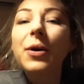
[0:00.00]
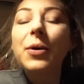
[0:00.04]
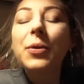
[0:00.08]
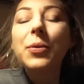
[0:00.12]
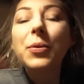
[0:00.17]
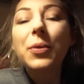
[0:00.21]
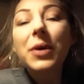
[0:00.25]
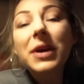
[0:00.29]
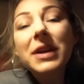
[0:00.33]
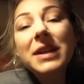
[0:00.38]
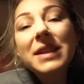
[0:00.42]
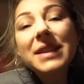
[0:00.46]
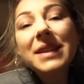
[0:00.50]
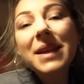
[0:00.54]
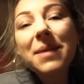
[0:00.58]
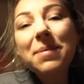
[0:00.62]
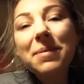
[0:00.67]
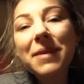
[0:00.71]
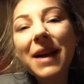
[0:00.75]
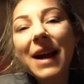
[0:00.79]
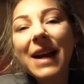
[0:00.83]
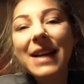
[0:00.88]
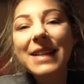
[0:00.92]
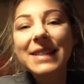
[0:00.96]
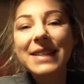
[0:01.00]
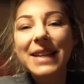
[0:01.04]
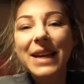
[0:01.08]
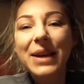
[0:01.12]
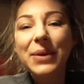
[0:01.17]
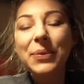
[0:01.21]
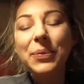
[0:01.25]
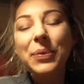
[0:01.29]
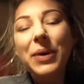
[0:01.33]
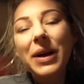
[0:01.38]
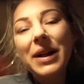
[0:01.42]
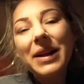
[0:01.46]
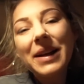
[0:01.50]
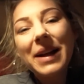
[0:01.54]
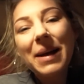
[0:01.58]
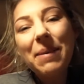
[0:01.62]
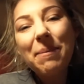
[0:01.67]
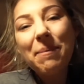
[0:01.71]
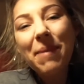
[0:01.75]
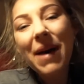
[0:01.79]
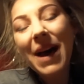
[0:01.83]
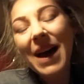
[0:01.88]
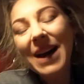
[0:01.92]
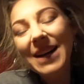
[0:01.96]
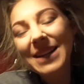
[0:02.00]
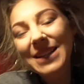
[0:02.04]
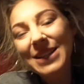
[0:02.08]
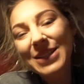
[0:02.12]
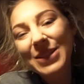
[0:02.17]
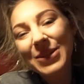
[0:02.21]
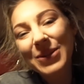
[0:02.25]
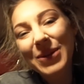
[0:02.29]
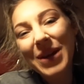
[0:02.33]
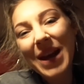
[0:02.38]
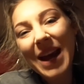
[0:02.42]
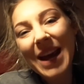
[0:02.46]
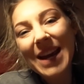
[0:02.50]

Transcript: What is up guys and welcome back to